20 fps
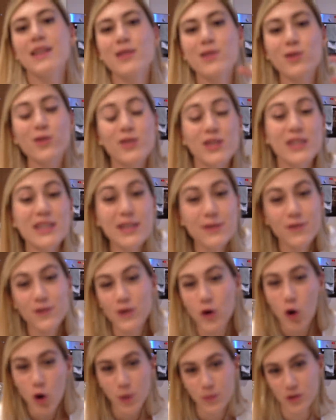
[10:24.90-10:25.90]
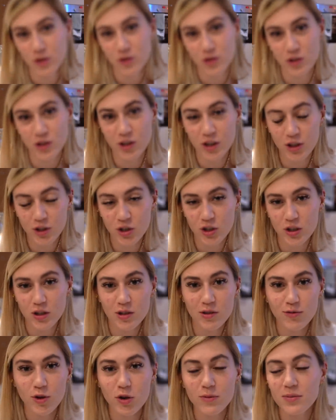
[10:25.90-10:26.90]
There's lots of different options you can
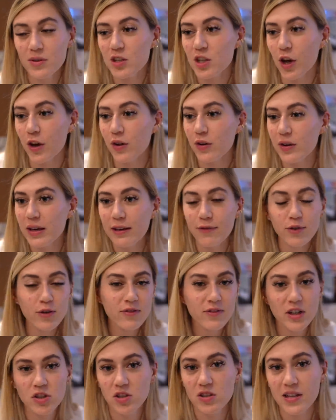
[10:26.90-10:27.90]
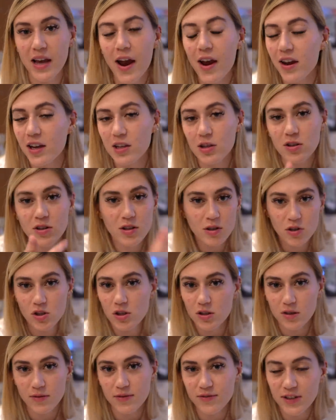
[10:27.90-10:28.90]
choose from, so if you're vegetarian, you can
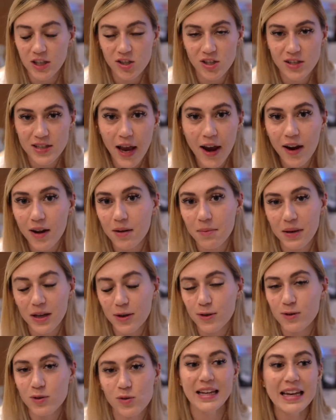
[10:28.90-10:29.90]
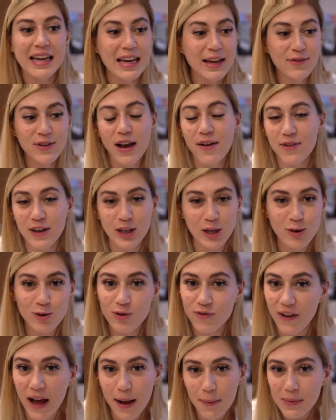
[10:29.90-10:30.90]
choose for vegetarian meals. If you have a huge
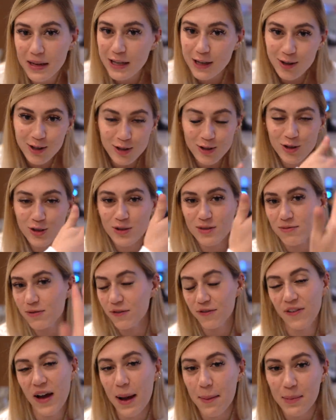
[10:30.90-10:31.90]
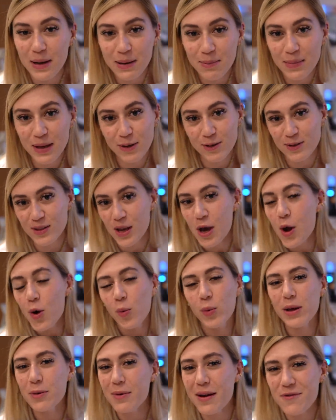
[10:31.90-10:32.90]
family, you can choose for family meals.
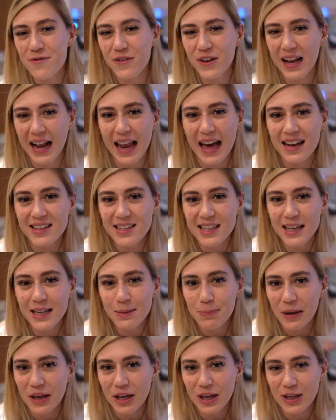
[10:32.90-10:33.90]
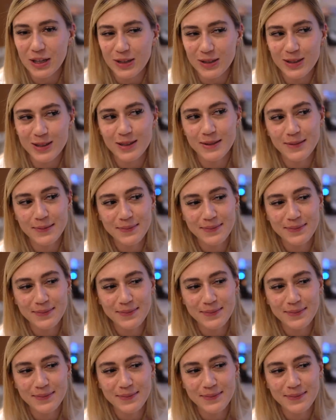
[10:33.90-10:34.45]
We went for classic because